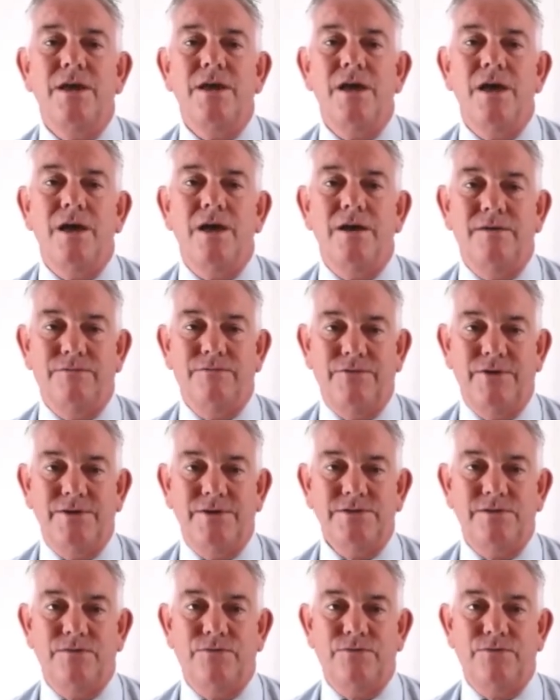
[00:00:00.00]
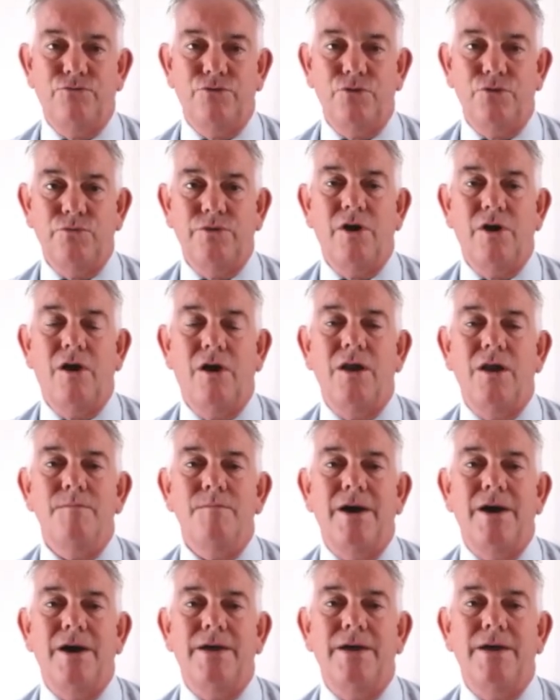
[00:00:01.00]
invested through the Isle of
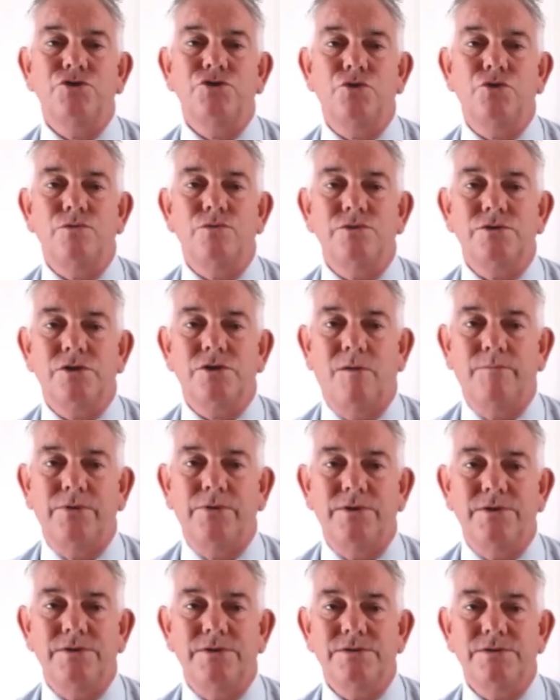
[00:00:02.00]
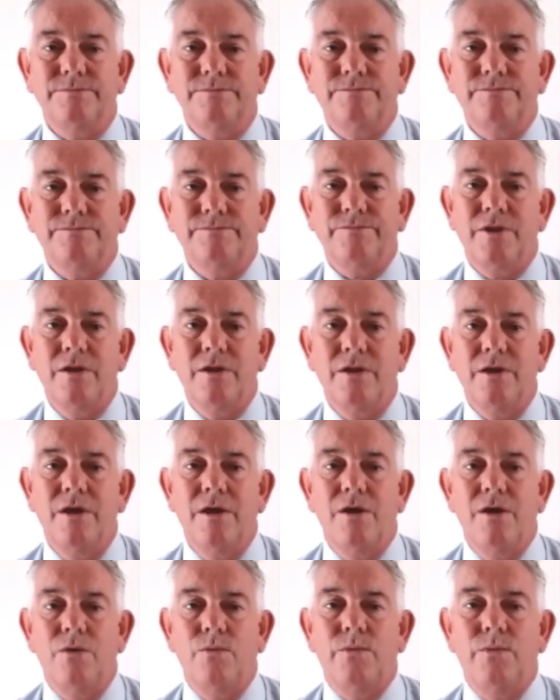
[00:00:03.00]
Man insurance companies.
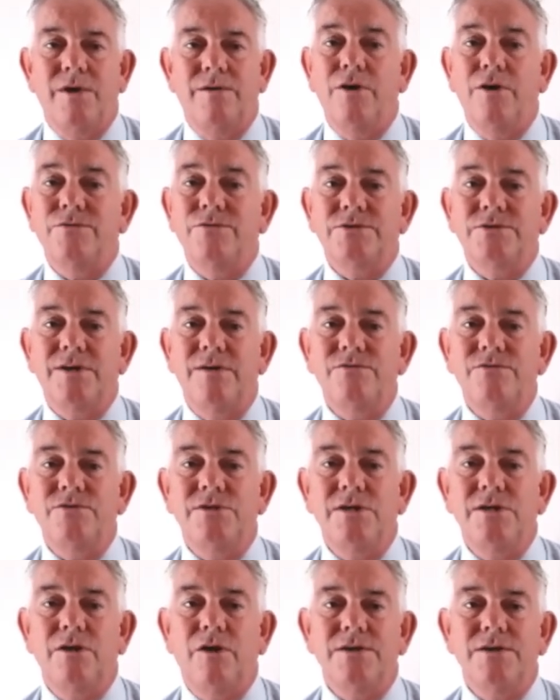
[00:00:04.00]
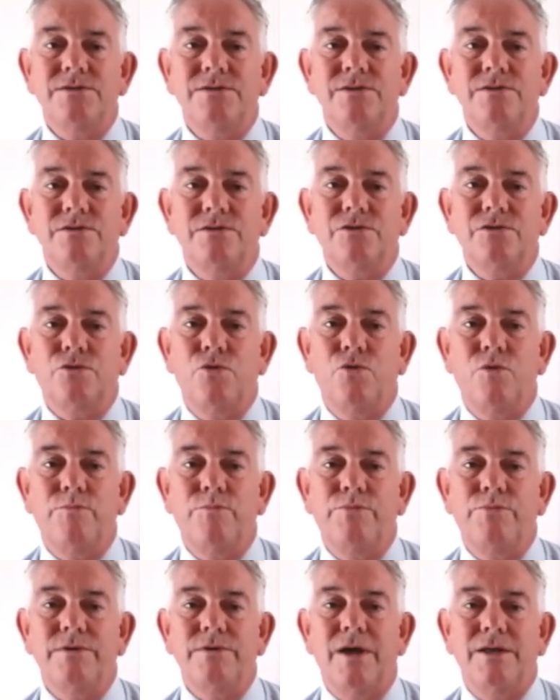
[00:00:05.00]
We have over 70 licensed
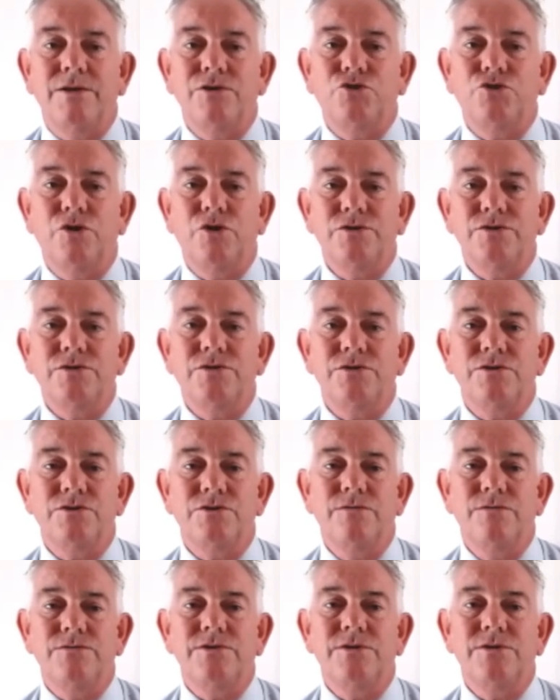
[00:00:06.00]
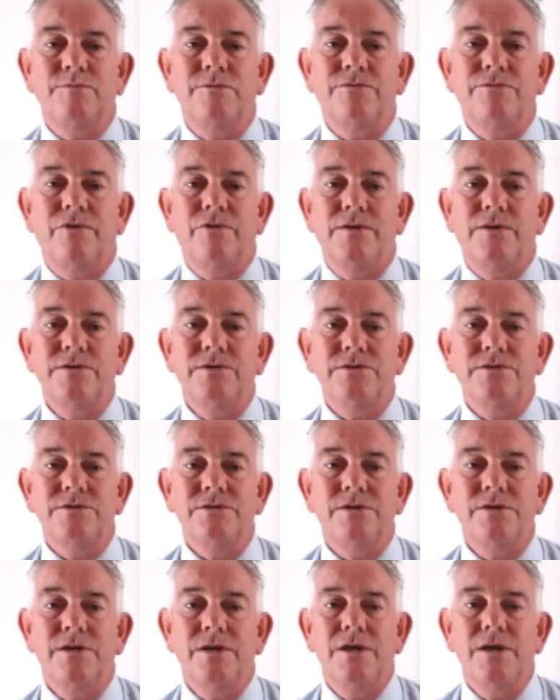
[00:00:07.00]
corporate and trust services providers,
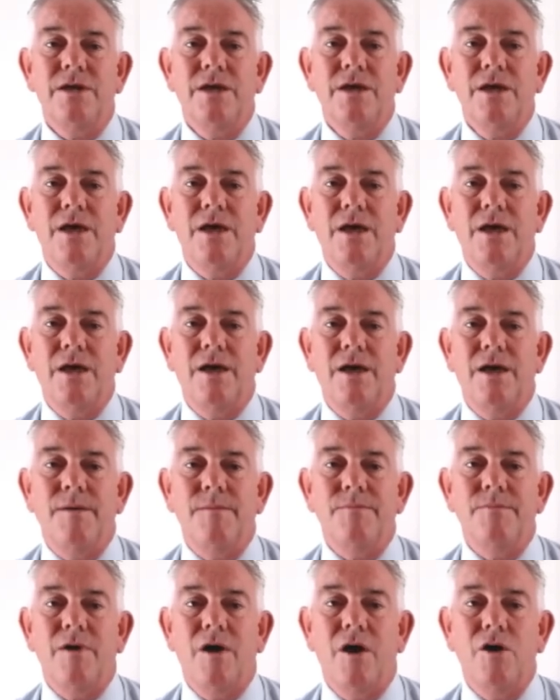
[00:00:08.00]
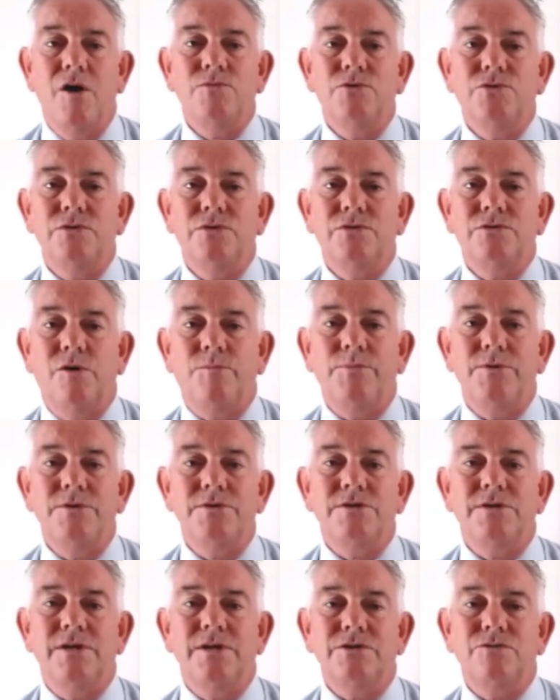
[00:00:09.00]
home to top
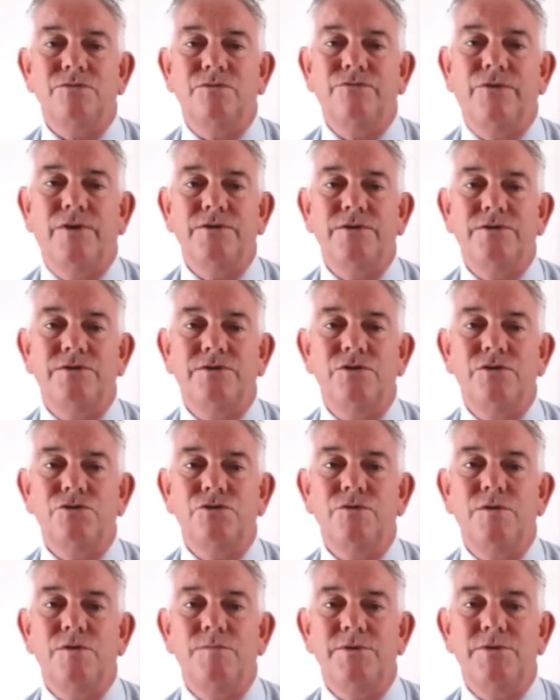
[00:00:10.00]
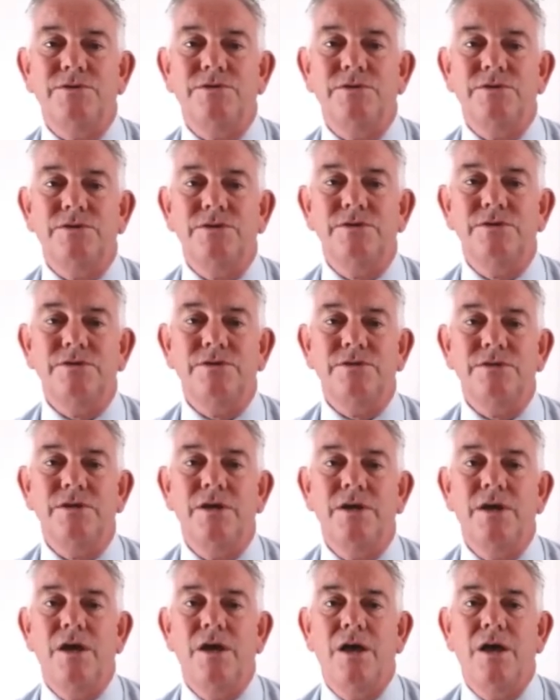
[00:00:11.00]
international fiduciary businesses,
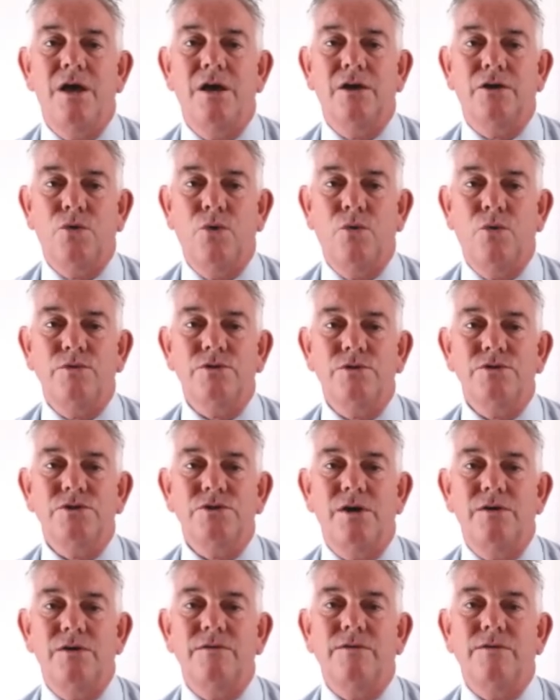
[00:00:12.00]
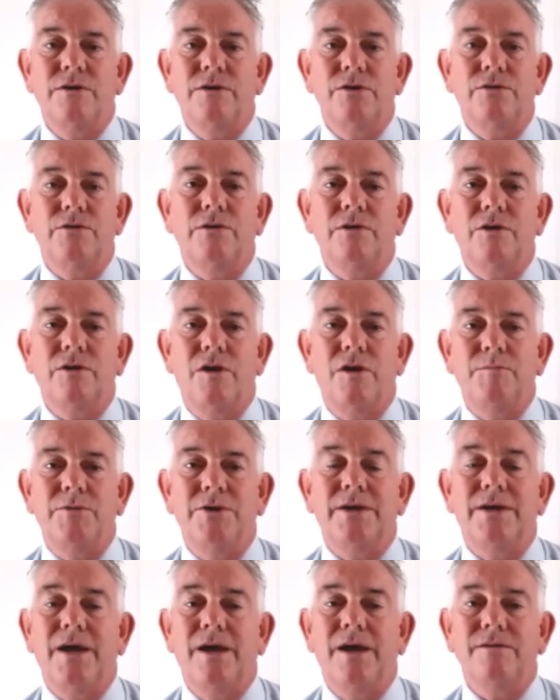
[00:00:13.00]
a cornerstone of the local economy,
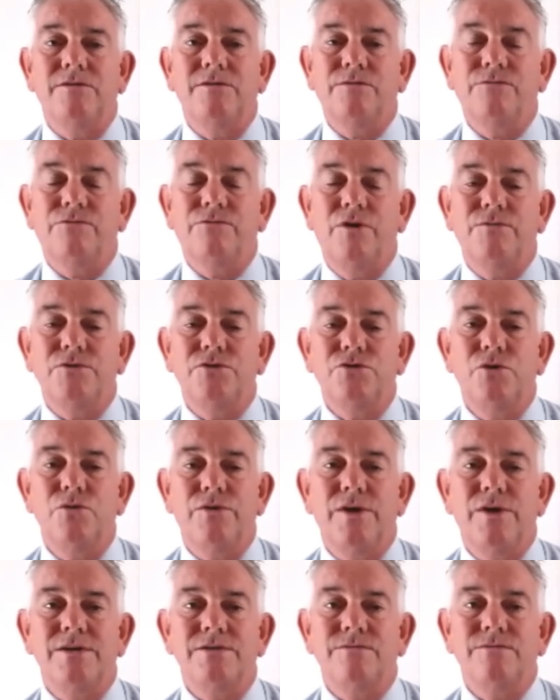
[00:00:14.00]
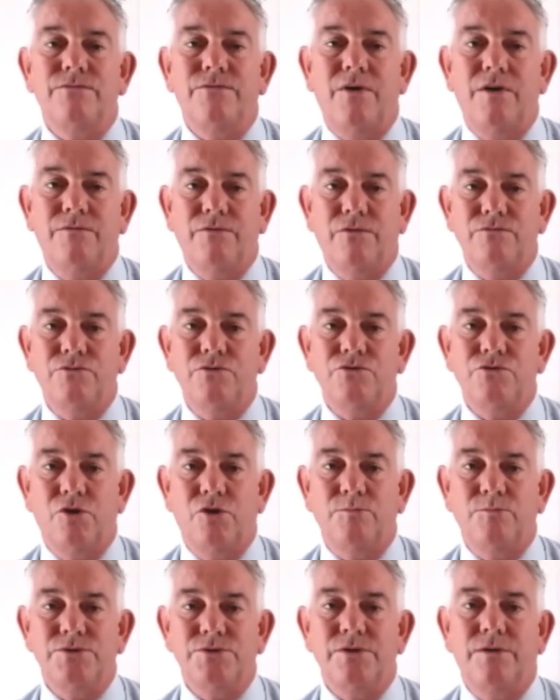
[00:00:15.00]
accounting for over 2,500
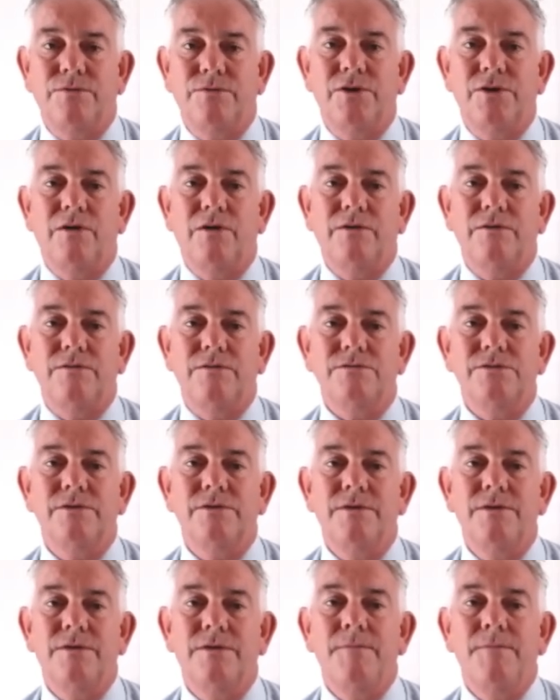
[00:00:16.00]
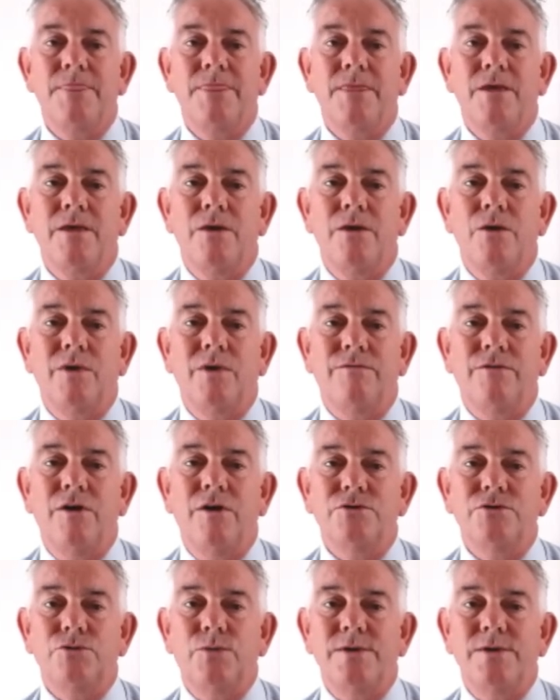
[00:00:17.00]
jobs on the island. We have over
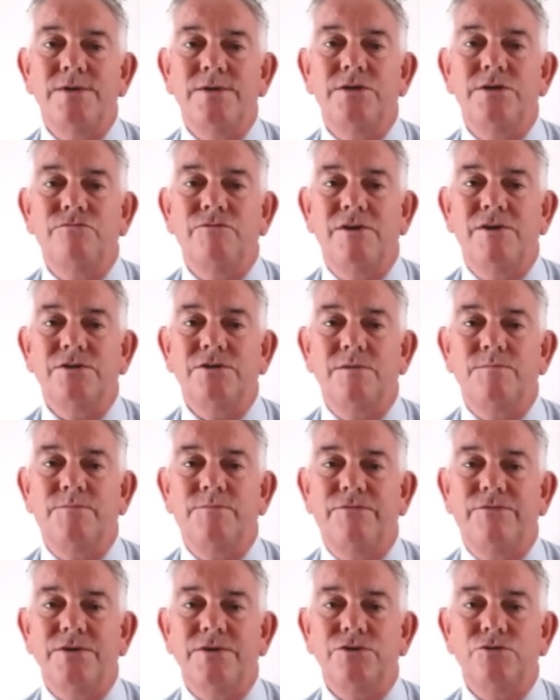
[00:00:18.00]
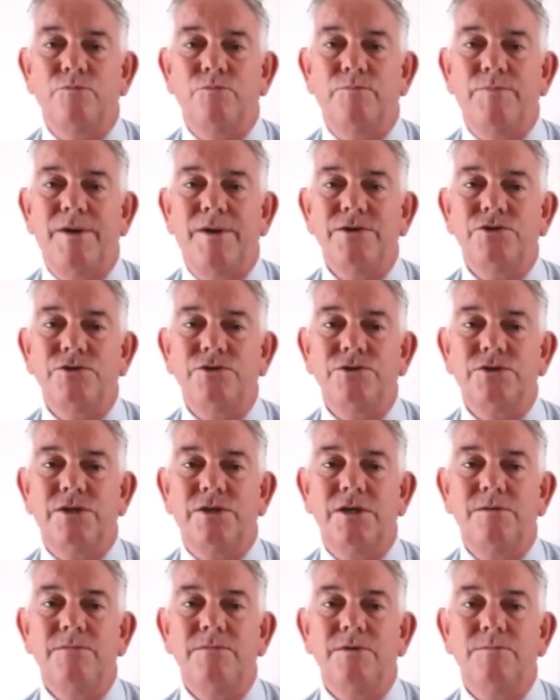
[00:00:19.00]
20 registered professional pension
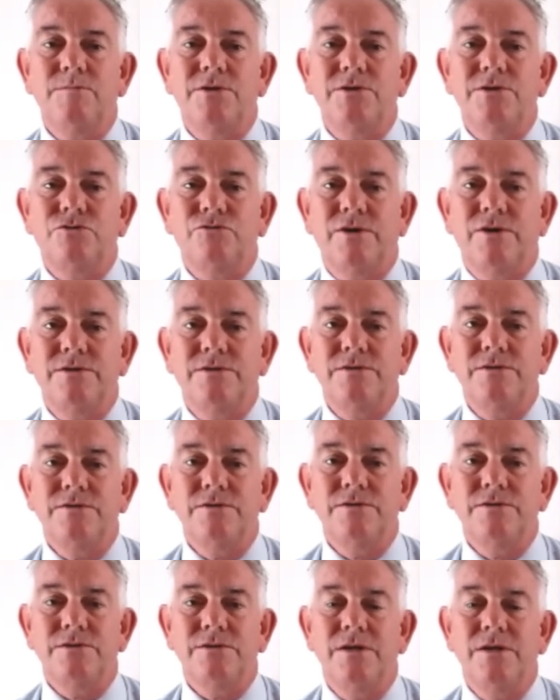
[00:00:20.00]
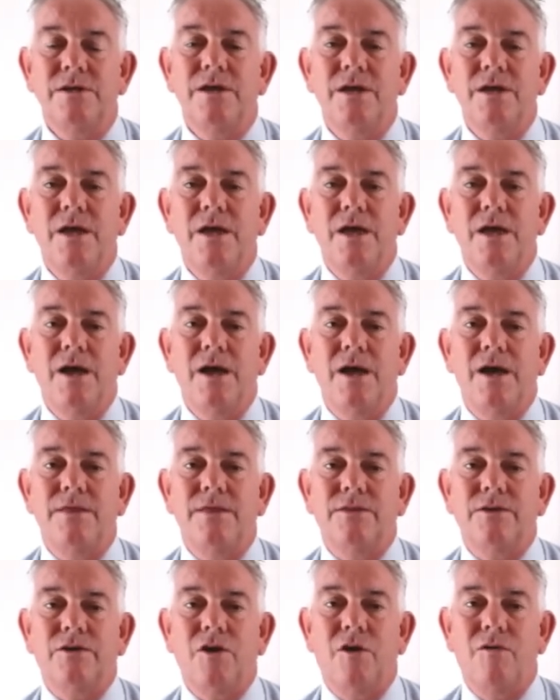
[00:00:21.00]
scheme administrators, and the
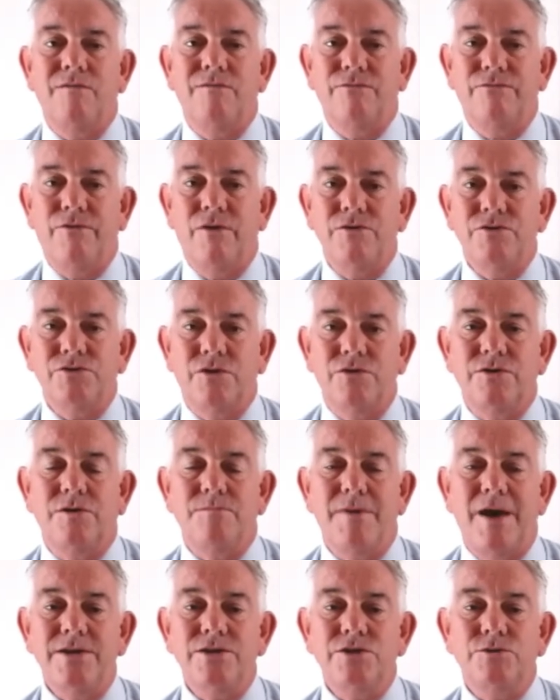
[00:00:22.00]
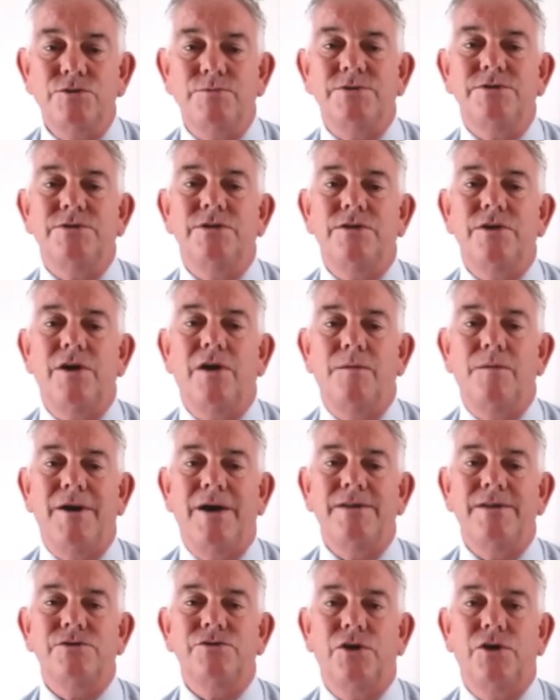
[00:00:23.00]
current funds under management in the Isle of
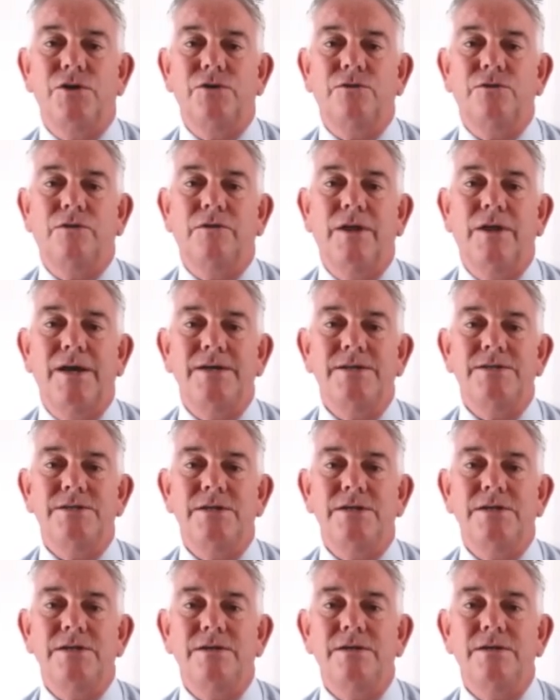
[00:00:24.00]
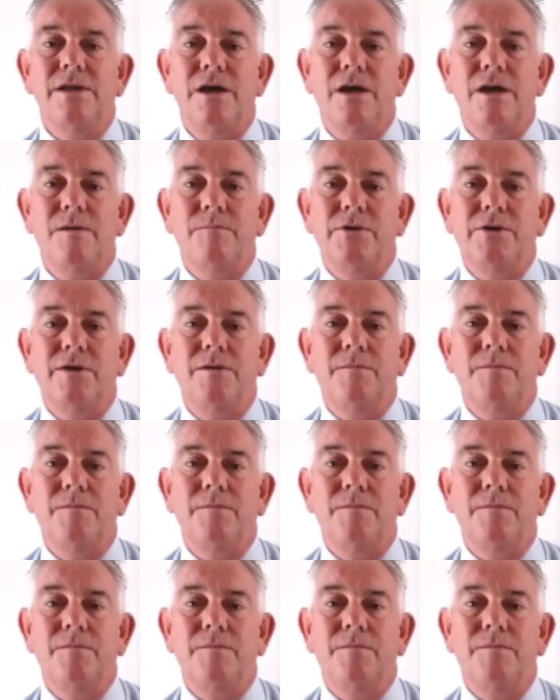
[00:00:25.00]
Man total £18 billion.